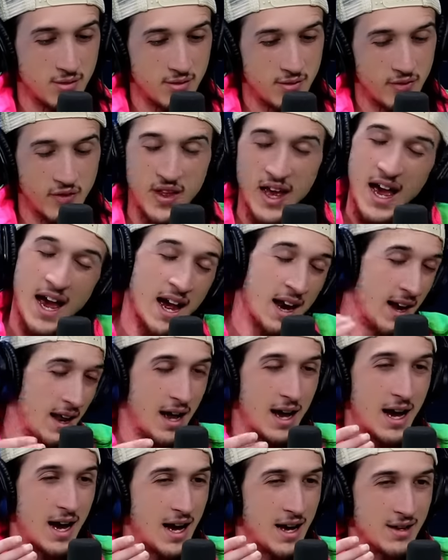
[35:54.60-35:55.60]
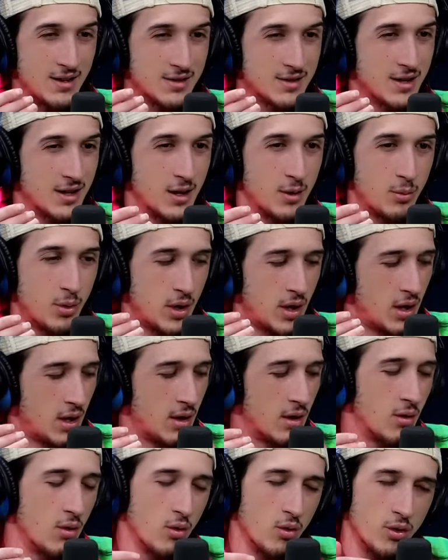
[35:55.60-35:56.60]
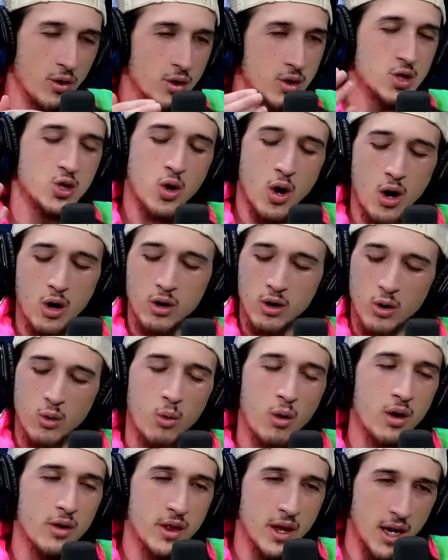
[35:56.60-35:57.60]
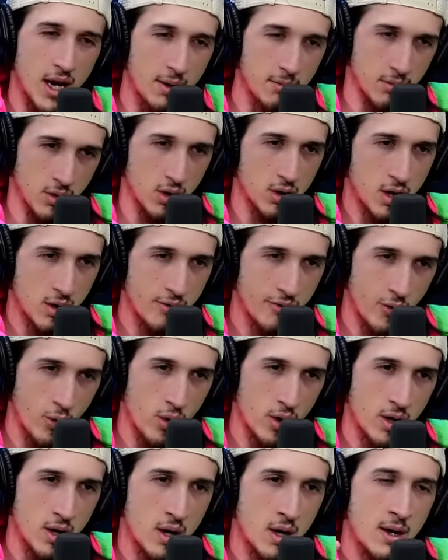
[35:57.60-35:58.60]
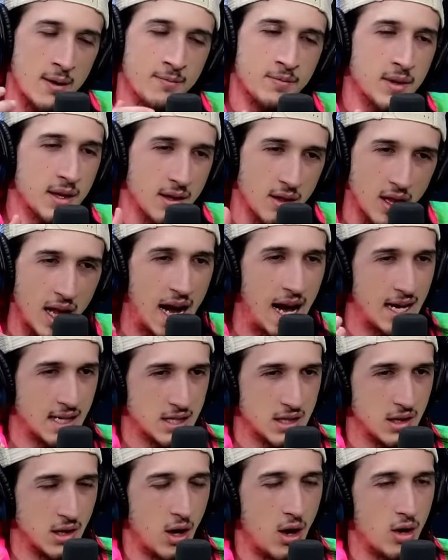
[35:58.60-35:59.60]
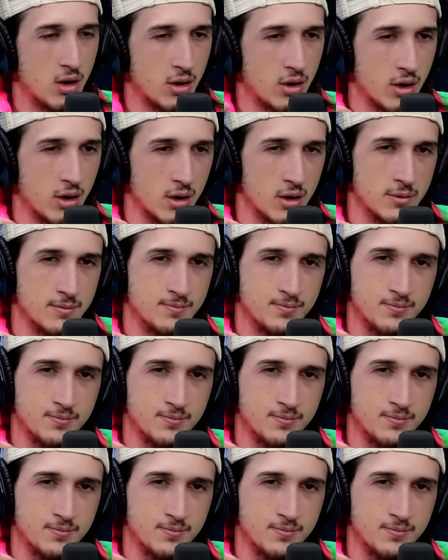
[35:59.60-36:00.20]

that high is going to be the stronger one that I'm looking for, mm-hmm. last longer,